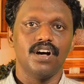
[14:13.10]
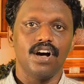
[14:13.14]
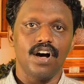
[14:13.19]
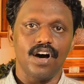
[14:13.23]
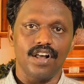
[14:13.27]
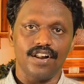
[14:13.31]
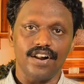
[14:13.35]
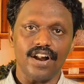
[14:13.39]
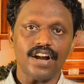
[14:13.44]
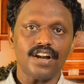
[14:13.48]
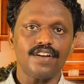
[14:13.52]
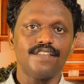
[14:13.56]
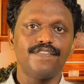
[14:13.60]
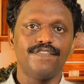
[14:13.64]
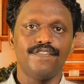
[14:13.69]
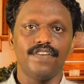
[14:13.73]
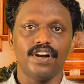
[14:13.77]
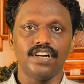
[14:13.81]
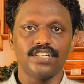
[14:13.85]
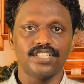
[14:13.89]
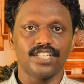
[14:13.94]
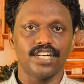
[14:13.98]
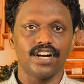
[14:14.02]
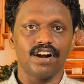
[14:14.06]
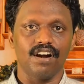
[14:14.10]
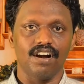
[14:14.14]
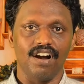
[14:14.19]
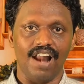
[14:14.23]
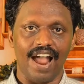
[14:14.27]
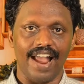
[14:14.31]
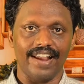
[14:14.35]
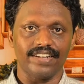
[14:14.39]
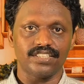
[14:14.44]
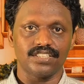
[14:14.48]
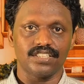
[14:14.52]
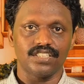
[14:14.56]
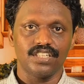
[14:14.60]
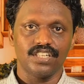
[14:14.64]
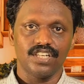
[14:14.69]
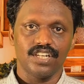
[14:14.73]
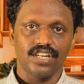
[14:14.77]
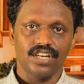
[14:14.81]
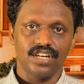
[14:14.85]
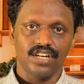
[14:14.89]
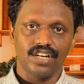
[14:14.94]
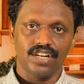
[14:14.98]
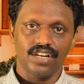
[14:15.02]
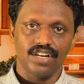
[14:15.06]
Red filtered light
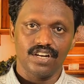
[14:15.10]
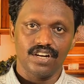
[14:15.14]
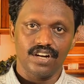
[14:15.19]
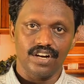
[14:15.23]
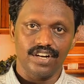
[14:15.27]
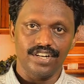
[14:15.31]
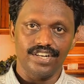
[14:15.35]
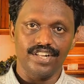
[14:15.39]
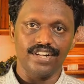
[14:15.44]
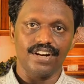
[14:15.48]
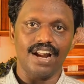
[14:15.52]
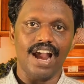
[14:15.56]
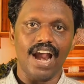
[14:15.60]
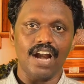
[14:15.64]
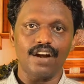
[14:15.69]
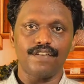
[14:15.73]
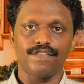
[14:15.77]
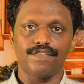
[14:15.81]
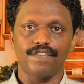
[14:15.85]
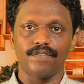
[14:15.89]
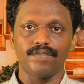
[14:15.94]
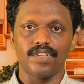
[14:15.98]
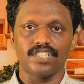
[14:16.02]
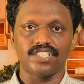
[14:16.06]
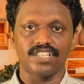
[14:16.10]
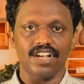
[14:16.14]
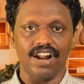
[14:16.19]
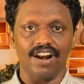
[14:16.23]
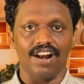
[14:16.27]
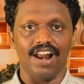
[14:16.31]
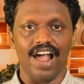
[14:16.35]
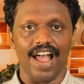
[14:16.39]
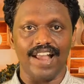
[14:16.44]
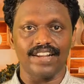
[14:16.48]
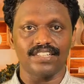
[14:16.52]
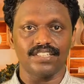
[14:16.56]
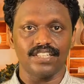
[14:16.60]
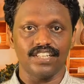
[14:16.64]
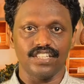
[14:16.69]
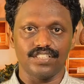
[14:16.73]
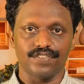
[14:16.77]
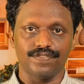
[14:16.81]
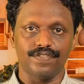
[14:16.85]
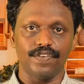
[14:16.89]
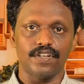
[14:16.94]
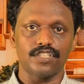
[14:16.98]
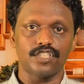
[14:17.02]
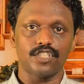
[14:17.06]
derived from the sunlight is
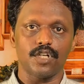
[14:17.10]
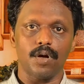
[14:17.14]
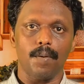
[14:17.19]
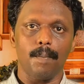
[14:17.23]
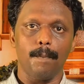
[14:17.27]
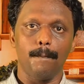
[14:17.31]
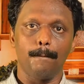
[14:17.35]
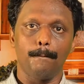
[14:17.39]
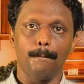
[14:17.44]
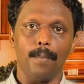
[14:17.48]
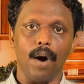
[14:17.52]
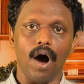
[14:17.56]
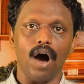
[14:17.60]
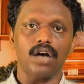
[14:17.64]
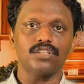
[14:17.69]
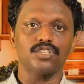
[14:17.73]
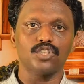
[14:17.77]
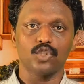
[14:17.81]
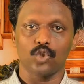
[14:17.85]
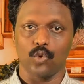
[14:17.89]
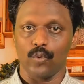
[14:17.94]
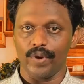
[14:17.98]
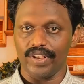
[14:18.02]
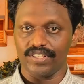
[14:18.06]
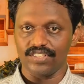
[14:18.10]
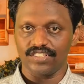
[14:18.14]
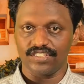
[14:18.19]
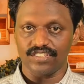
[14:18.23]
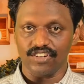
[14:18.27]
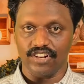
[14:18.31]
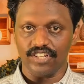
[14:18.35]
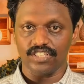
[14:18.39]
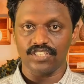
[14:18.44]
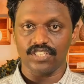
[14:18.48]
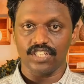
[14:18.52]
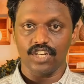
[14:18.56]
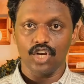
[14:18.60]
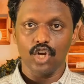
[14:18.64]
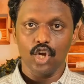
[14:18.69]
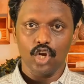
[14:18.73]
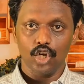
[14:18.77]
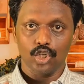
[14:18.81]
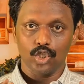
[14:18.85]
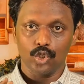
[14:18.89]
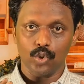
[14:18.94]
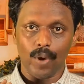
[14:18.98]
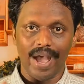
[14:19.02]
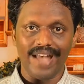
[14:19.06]
first passed through a slit
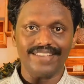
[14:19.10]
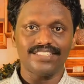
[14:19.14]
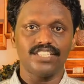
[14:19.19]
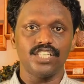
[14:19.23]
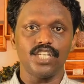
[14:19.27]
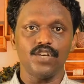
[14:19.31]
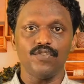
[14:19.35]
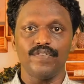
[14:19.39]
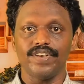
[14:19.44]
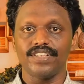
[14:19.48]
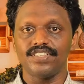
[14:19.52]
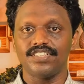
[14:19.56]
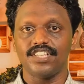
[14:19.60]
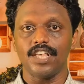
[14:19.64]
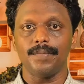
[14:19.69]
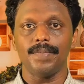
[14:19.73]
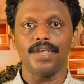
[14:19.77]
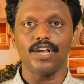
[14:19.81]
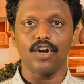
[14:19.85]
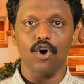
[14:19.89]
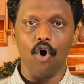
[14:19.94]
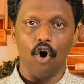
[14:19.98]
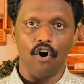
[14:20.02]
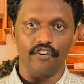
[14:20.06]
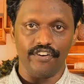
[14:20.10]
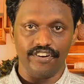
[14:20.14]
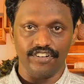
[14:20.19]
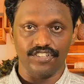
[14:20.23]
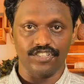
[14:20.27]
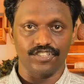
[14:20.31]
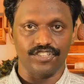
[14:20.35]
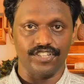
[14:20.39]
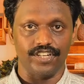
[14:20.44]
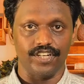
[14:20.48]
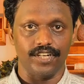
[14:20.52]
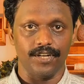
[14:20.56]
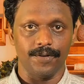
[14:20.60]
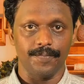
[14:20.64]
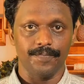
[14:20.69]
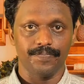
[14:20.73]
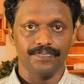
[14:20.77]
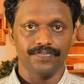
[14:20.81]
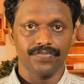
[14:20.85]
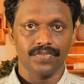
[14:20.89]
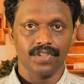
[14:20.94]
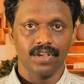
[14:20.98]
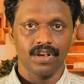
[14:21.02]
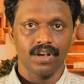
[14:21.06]
to achieve a semi-coherent state.
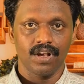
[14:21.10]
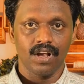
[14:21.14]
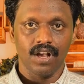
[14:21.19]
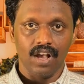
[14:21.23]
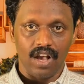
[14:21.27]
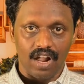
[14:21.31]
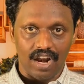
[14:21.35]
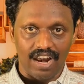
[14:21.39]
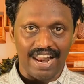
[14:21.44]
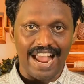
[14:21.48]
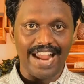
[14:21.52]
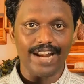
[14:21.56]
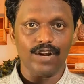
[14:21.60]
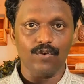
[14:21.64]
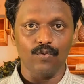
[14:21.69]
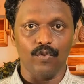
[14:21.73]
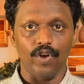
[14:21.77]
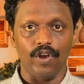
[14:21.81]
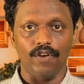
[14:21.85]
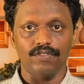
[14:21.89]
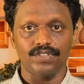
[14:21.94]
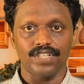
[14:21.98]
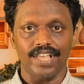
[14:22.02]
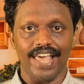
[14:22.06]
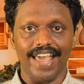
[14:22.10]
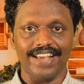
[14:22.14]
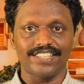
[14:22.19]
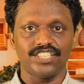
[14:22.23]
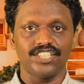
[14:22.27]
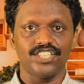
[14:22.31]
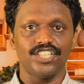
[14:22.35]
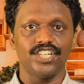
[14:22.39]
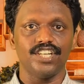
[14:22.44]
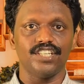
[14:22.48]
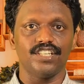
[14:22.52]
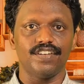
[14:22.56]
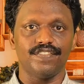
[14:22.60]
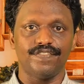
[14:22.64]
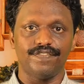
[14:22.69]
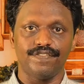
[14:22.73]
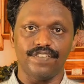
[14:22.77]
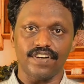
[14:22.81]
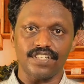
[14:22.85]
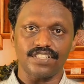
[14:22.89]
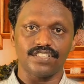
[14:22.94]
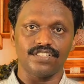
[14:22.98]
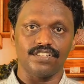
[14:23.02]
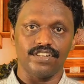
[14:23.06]
Light waves exiting the
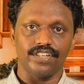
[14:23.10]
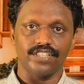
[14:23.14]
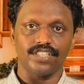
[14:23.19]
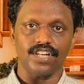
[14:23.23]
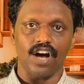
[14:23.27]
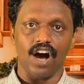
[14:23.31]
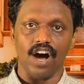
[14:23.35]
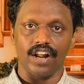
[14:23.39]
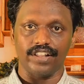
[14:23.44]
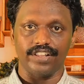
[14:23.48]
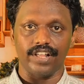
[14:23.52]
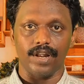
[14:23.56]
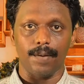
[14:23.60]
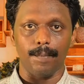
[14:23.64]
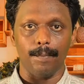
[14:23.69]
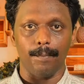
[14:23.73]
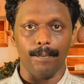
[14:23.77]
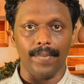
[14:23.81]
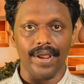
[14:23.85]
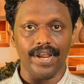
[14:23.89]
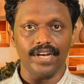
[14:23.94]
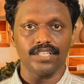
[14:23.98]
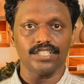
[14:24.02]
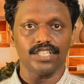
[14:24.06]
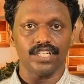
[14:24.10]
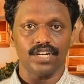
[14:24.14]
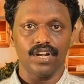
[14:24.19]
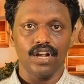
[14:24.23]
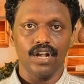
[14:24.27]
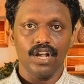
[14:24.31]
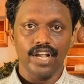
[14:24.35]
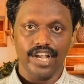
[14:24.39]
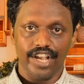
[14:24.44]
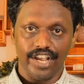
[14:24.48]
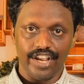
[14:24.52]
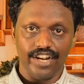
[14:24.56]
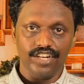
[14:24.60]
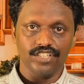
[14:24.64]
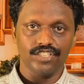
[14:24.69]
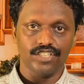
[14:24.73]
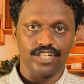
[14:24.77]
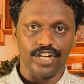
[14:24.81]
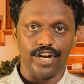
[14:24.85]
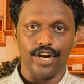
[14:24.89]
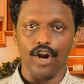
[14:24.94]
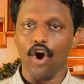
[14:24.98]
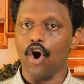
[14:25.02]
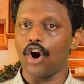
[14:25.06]
first slit are then made
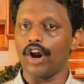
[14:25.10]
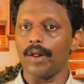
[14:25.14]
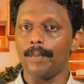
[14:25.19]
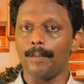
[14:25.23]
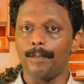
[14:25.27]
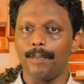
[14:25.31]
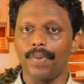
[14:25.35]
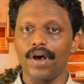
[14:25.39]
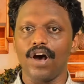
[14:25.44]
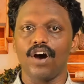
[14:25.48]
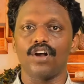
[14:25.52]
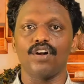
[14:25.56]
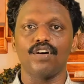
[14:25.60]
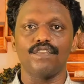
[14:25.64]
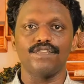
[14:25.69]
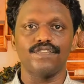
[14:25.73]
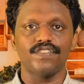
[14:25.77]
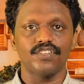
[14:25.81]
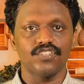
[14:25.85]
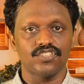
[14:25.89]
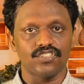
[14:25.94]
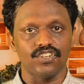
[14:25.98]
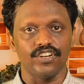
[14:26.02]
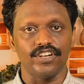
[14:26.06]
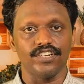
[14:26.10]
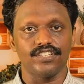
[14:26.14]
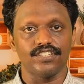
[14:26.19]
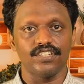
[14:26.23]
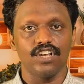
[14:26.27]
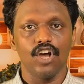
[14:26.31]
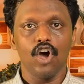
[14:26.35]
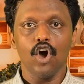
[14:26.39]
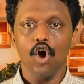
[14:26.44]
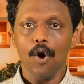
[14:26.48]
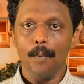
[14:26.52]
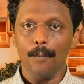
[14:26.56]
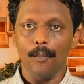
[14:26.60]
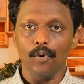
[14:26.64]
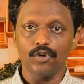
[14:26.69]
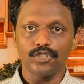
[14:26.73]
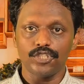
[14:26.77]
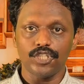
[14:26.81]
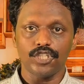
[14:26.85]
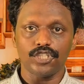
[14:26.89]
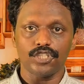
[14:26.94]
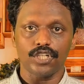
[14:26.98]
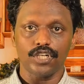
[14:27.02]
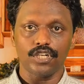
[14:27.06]
incident on a pair of slits
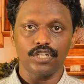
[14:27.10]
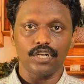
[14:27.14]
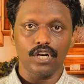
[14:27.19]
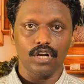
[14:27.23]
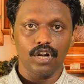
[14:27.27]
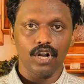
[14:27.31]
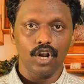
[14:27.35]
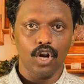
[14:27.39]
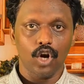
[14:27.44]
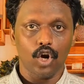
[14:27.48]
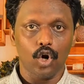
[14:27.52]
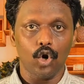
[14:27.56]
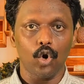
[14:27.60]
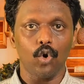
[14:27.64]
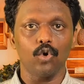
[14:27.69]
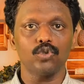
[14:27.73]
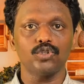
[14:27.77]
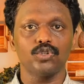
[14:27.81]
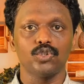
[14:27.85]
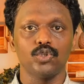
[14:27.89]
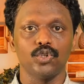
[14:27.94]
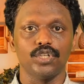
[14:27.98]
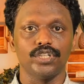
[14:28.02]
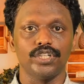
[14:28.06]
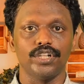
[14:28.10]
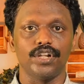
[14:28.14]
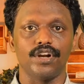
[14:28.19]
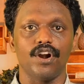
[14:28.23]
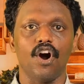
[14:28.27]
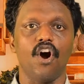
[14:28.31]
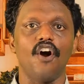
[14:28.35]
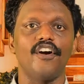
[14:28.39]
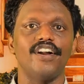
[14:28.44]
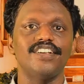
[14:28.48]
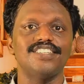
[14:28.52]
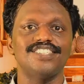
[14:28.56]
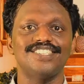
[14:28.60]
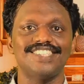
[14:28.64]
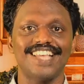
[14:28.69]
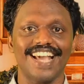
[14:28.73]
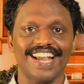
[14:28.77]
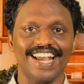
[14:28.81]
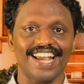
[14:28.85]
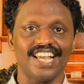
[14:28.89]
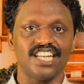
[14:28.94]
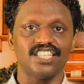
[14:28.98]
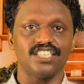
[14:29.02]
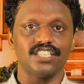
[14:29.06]
positioned close together on a
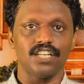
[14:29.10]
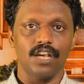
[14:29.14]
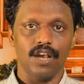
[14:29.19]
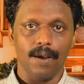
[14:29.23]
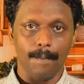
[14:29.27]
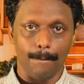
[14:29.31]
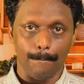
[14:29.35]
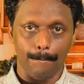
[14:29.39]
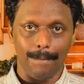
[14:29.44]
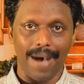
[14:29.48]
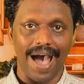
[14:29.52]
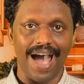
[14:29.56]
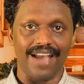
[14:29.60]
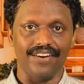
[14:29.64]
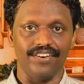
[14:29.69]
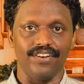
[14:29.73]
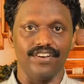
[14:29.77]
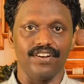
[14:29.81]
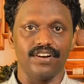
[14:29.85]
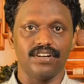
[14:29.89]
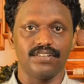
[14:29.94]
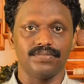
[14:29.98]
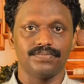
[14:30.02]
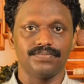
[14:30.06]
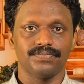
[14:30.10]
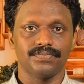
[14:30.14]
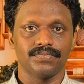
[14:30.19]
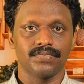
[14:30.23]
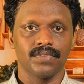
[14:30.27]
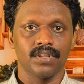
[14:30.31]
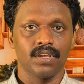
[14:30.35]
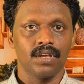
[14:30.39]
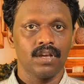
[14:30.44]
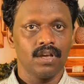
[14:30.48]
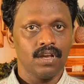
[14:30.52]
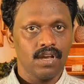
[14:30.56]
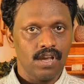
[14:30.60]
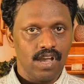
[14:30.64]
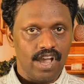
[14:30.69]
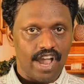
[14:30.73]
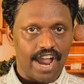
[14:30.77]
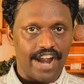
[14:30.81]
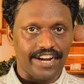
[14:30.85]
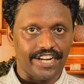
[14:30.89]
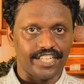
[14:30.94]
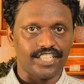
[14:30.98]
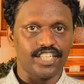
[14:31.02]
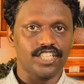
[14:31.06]
second barrier.
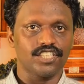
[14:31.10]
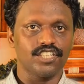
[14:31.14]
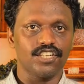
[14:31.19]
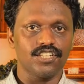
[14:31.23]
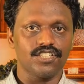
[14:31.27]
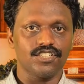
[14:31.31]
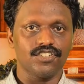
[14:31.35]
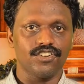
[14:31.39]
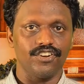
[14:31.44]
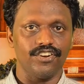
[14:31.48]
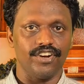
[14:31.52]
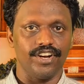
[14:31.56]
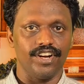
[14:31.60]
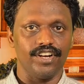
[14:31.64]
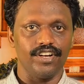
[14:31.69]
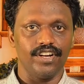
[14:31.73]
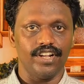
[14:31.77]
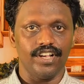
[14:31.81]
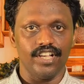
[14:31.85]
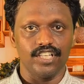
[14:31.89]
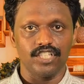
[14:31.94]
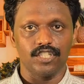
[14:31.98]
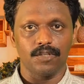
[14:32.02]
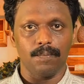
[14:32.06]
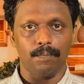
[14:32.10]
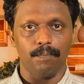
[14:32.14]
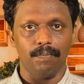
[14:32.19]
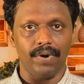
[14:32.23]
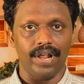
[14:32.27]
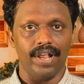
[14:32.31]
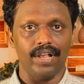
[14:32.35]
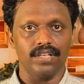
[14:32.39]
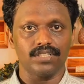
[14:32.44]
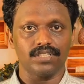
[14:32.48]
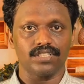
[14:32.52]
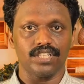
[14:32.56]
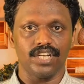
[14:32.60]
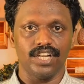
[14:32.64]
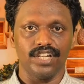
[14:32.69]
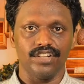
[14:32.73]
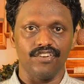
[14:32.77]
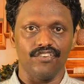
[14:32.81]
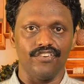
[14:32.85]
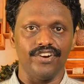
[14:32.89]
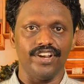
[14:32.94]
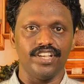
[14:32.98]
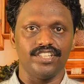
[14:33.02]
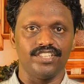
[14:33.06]
A detector screen is placed in
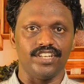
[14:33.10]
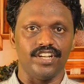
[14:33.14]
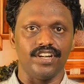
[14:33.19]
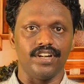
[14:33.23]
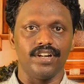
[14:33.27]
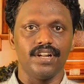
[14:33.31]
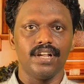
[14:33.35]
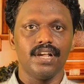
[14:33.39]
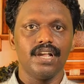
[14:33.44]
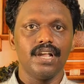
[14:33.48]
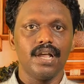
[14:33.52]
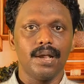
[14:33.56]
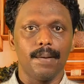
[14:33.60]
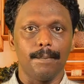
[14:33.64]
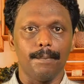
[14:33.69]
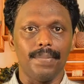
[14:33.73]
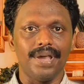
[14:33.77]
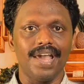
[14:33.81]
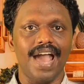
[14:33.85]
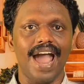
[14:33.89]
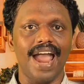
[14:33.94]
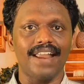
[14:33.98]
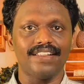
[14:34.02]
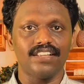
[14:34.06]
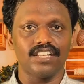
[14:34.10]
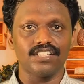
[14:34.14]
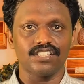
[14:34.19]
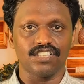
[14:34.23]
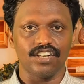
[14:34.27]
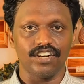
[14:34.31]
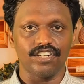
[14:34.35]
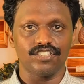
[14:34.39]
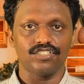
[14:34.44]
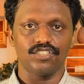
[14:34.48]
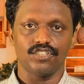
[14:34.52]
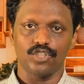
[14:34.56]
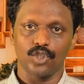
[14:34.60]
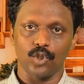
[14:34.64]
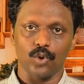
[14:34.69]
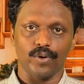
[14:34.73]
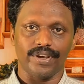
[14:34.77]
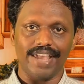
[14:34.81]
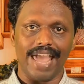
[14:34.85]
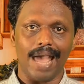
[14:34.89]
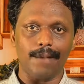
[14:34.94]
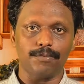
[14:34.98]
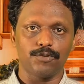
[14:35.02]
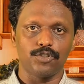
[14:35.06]
the region behind the slits to
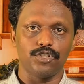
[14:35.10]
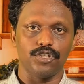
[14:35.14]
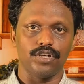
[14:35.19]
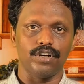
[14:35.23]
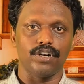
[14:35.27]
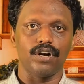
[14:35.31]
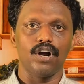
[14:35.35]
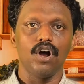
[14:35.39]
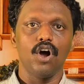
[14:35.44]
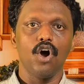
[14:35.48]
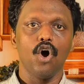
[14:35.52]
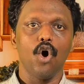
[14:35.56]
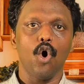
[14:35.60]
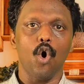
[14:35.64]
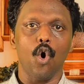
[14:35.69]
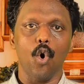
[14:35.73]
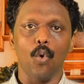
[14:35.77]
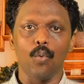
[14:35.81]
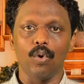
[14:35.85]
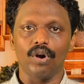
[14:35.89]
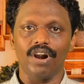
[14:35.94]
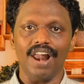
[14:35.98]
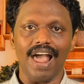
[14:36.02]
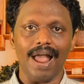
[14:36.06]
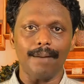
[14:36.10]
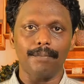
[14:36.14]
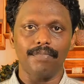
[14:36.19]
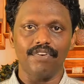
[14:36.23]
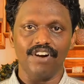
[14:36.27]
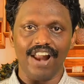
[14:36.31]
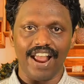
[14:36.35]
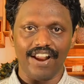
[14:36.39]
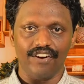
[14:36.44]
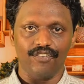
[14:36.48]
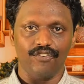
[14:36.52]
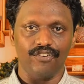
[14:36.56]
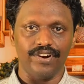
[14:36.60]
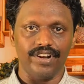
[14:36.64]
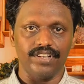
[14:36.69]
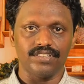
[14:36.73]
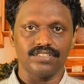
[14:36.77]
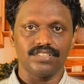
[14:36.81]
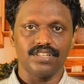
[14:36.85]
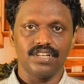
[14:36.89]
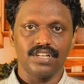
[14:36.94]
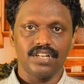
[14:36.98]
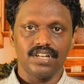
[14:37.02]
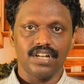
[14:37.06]
capture overlapped light
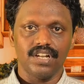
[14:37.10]
rays